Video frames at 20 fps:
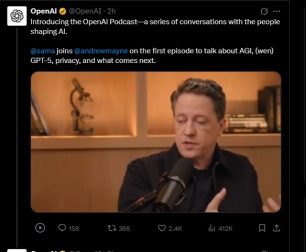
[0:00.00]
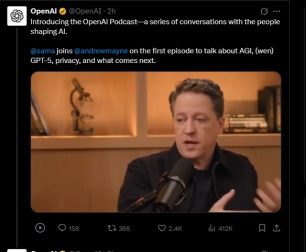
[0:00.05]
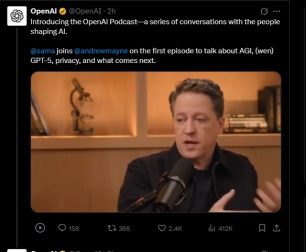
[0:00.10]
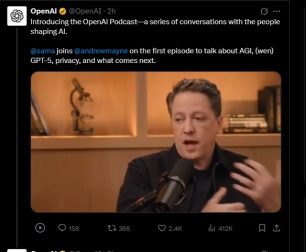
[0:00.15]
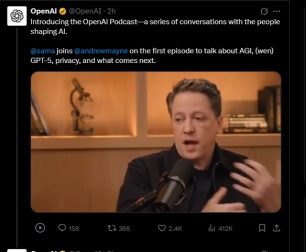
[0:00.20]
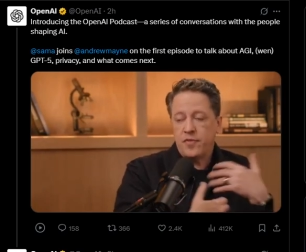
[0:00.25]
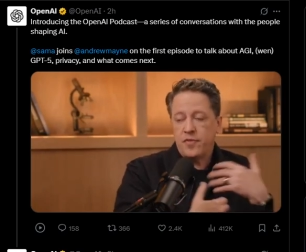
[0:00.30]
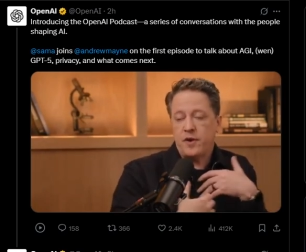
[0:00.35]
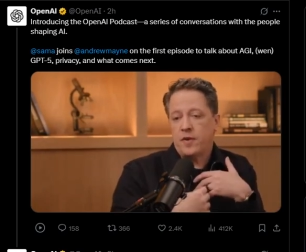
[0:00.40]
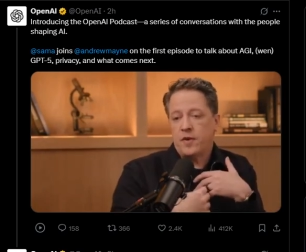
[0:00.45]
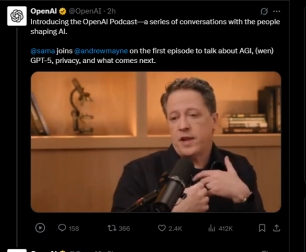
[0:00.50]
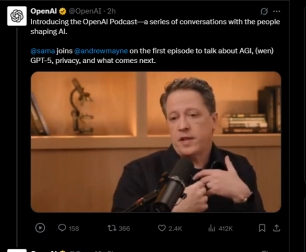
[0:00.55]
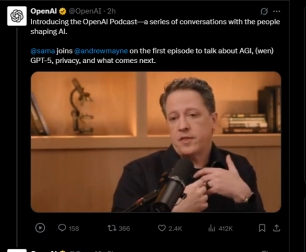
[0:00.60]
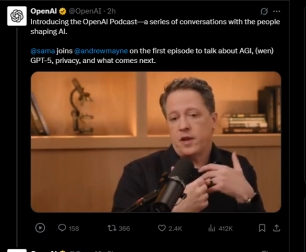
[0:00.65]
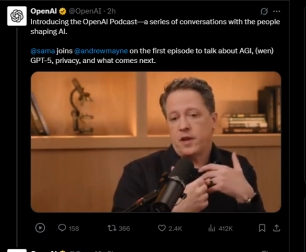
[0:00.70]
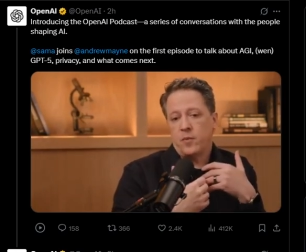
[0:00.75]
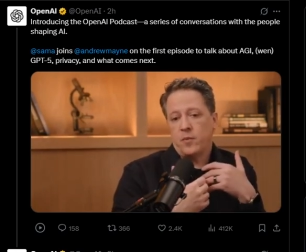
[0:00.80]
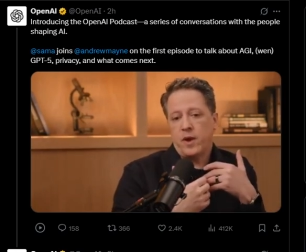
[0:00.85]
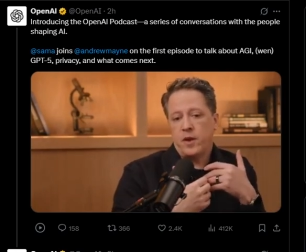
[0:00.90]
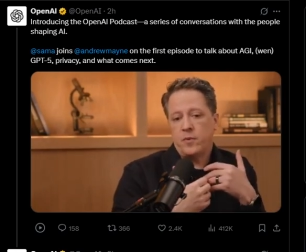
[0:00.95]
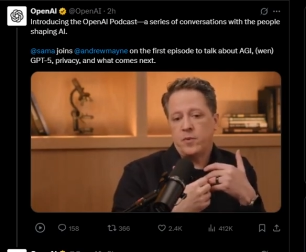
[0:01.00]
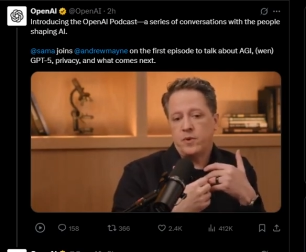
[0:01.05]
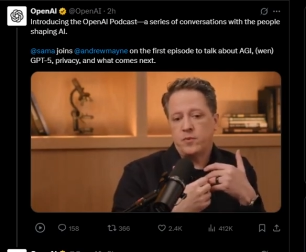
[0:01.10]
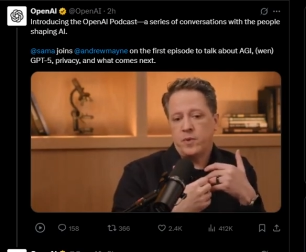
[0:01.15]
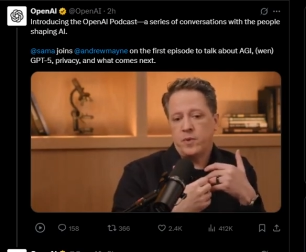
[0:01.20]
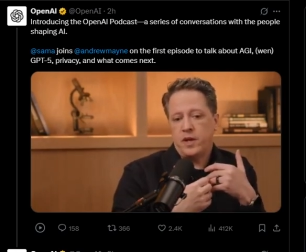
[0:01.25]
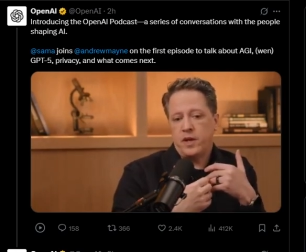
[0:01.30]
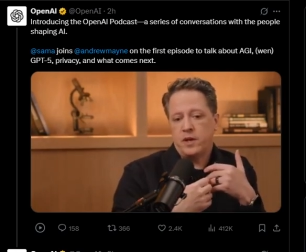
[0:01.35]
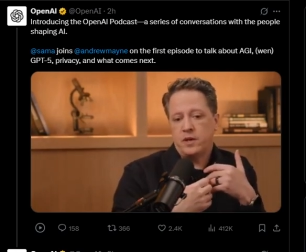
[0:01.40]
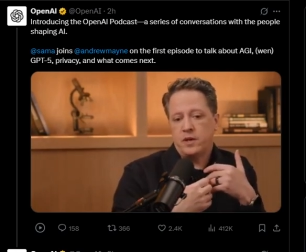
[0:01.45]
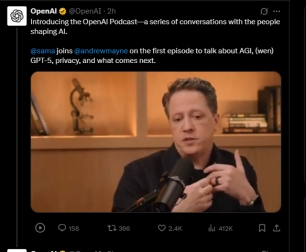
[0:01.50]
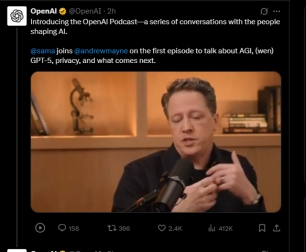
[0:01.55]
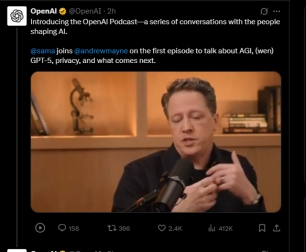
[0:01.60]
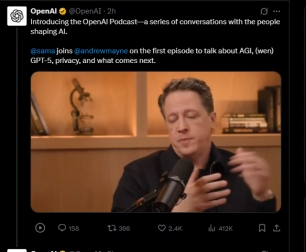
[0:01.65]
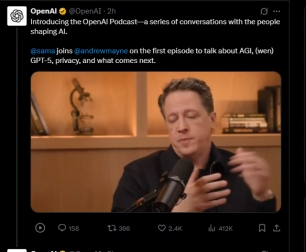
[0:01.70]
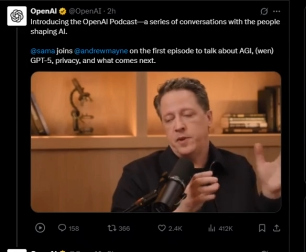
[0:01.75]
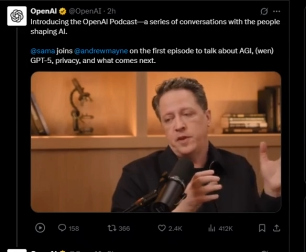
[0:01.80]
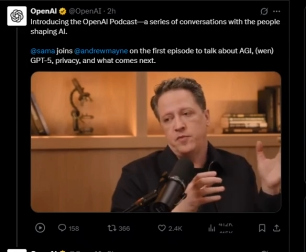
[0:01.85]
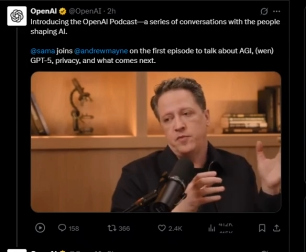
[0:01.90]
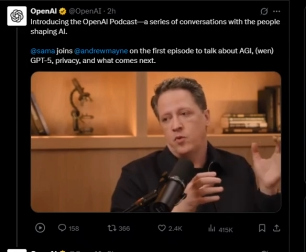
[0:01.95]
I felt like that way when we hit
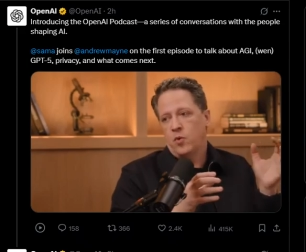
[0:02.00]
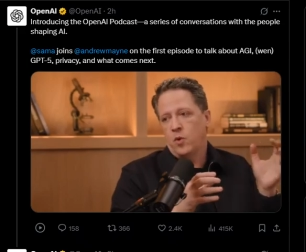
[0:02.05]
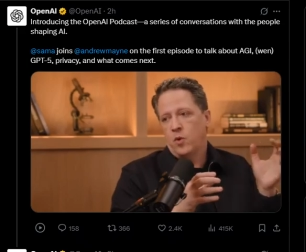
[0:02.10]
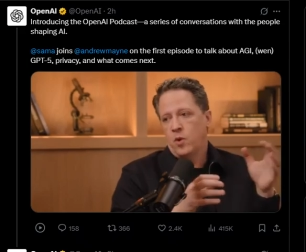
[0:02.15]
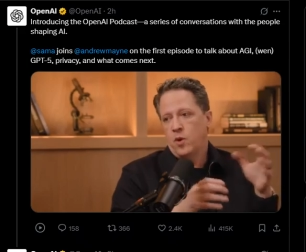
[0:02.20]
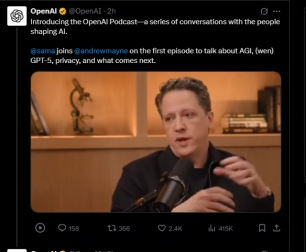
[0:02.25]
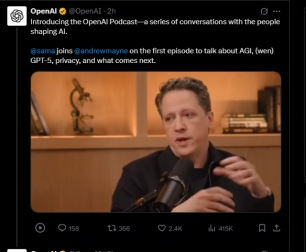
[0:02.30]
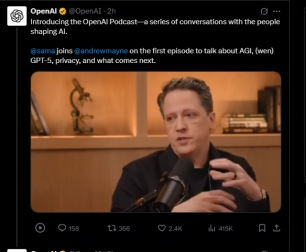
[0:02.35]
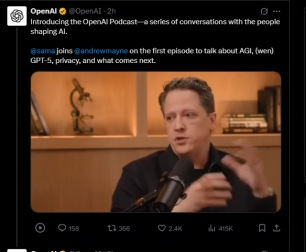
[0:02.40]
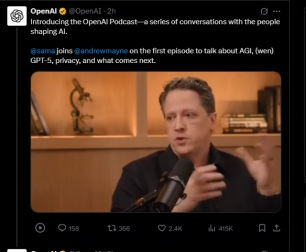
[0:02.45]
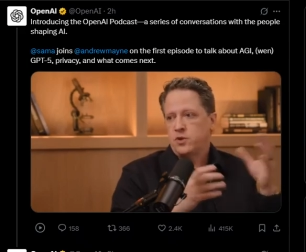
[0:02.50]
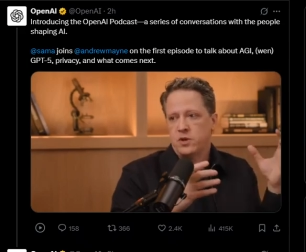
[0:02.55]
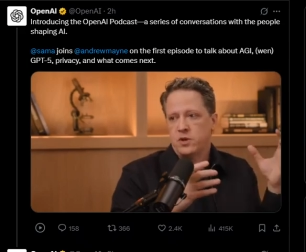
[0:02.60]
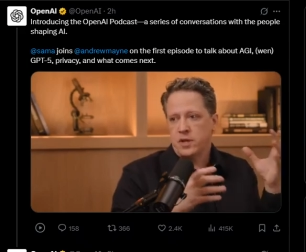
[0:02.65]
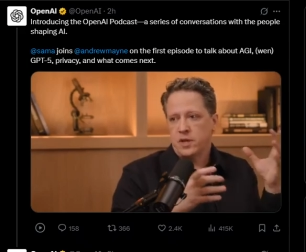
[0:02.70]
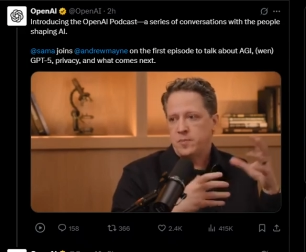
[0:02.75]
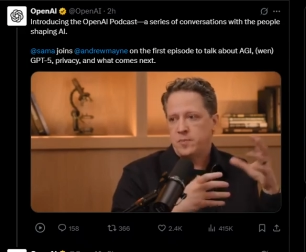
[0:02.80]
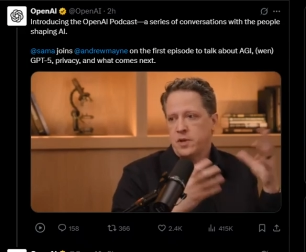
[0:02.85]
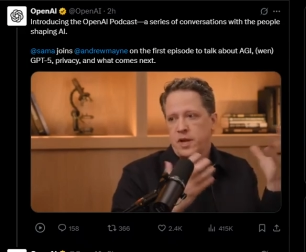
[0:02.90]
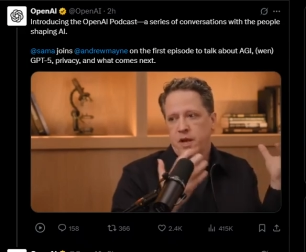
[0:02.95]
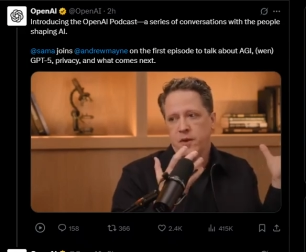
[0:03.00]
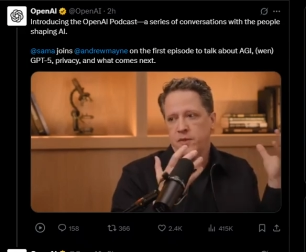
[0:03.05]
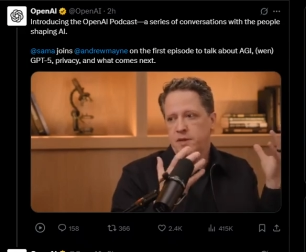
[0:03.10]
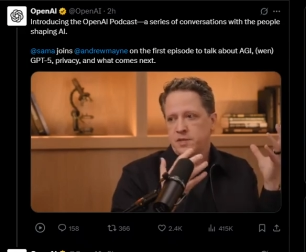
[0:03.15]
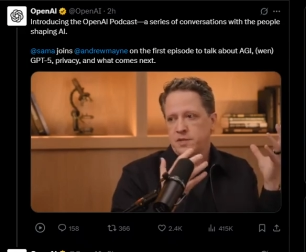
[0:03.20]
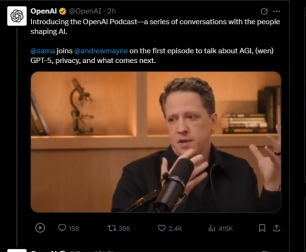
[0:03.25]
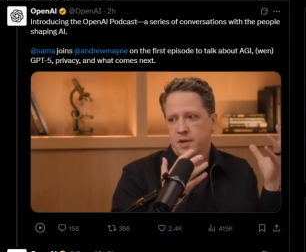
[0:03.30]
GPT-4 internally playing with this.